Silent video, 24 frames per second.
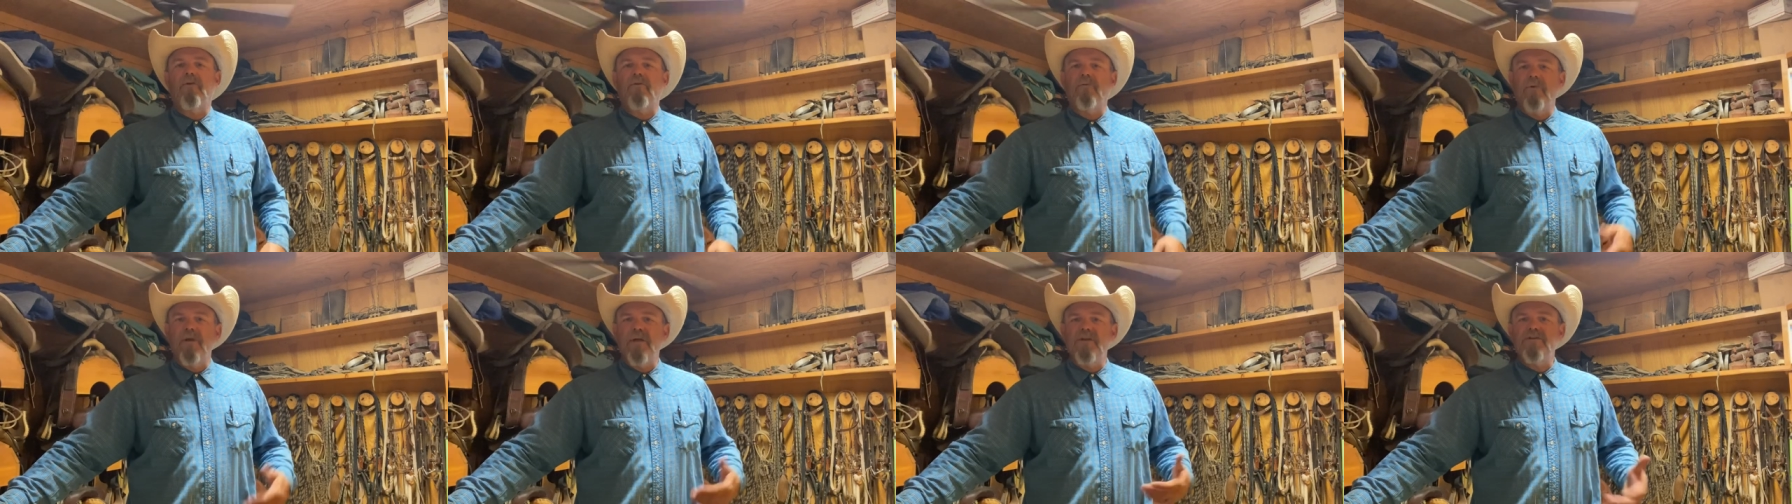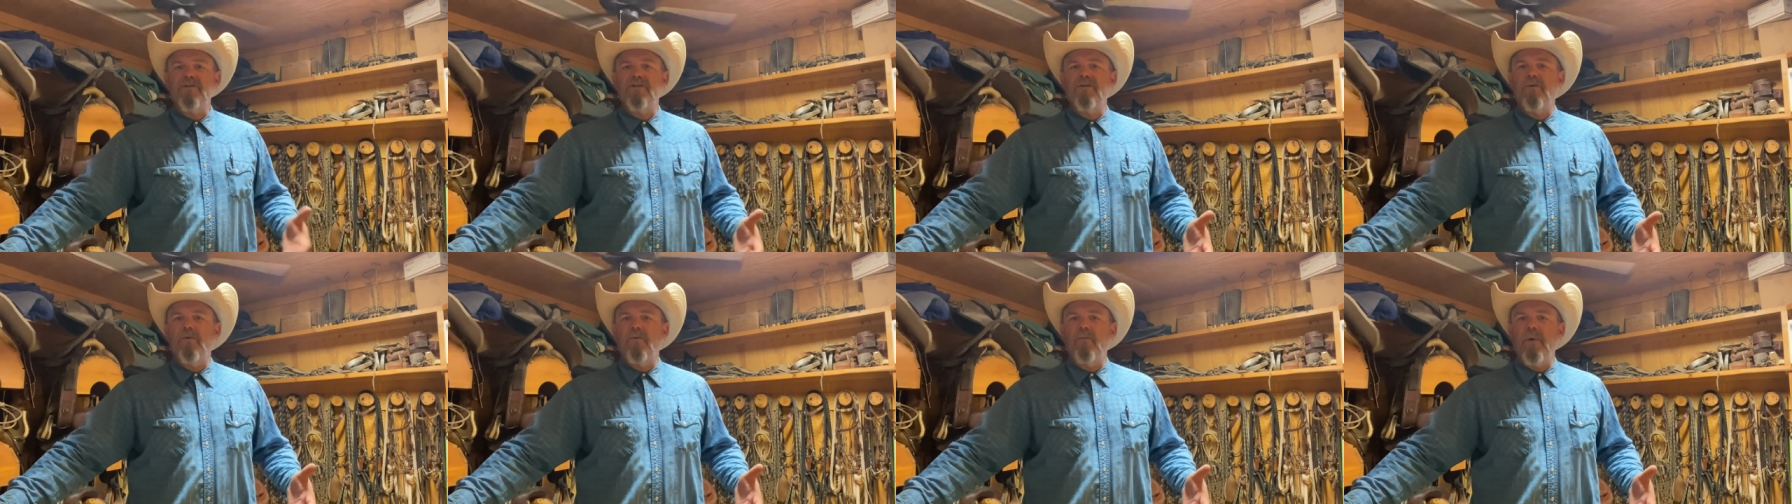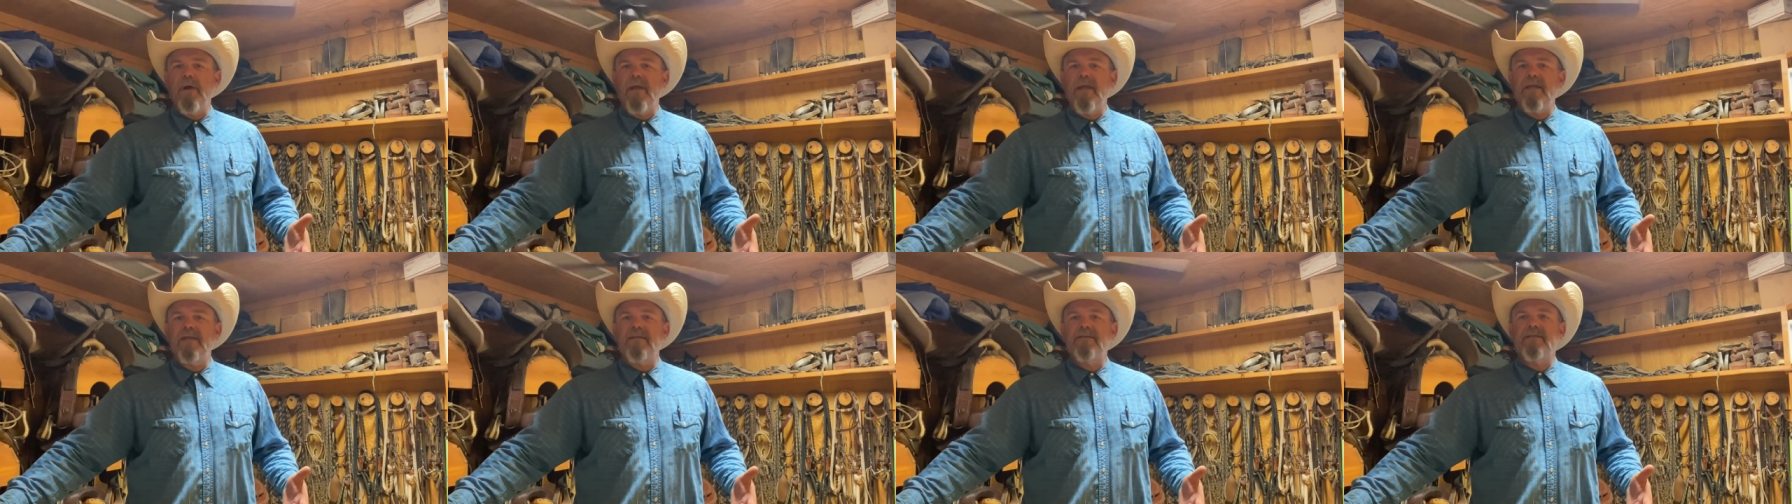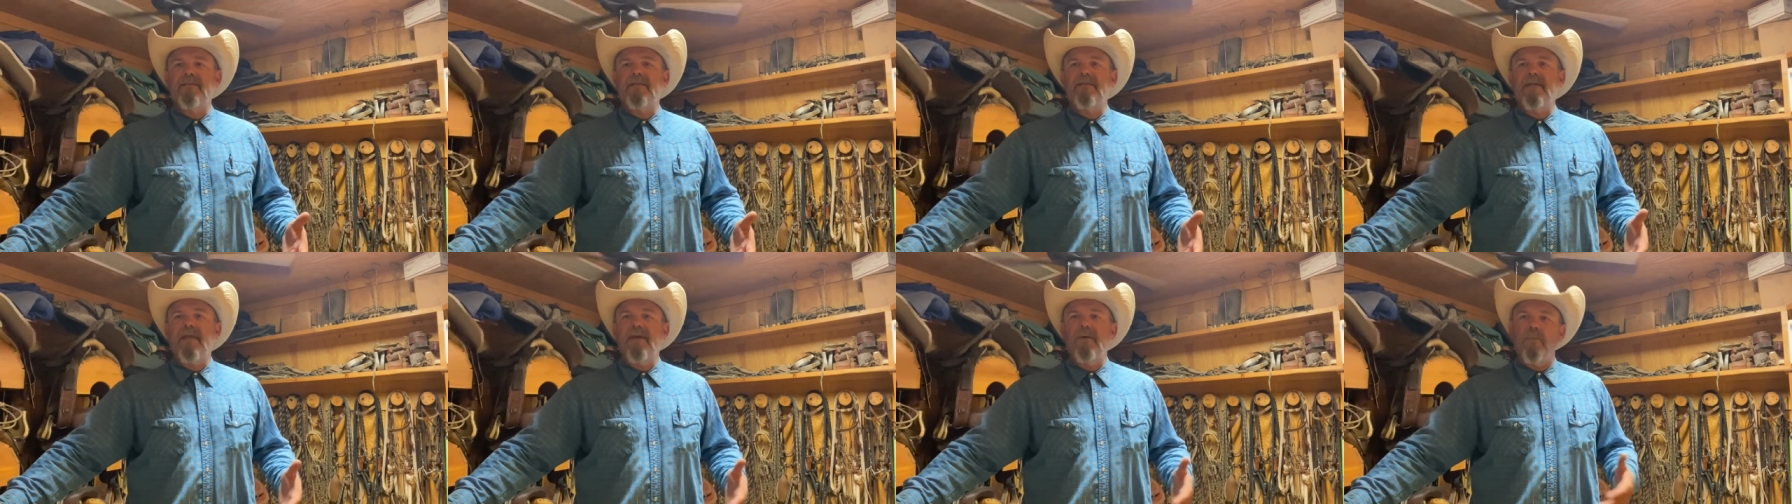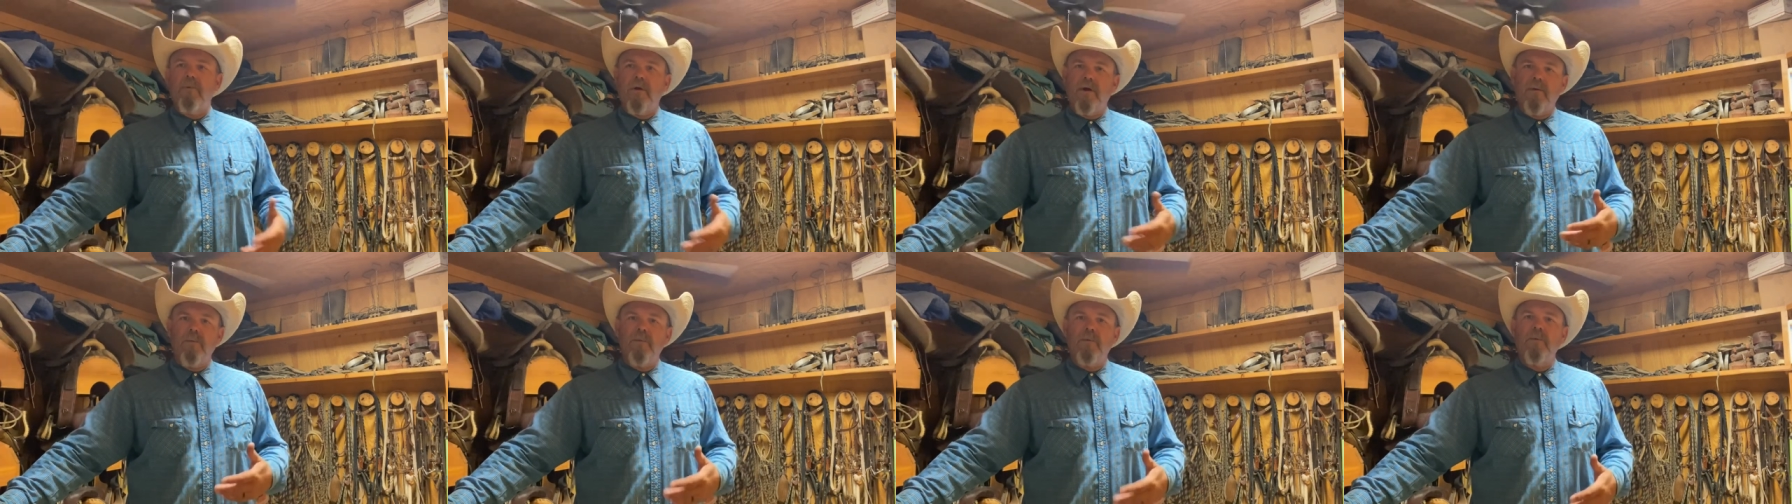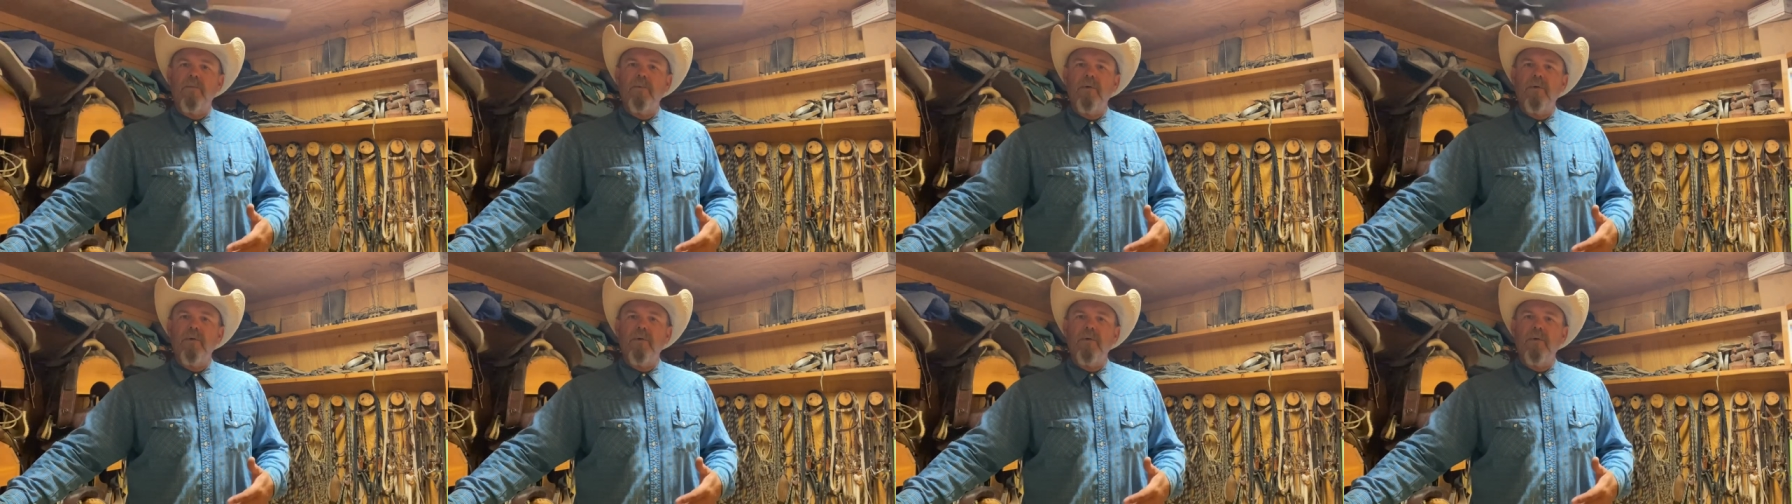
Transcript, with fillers: original weights that they were when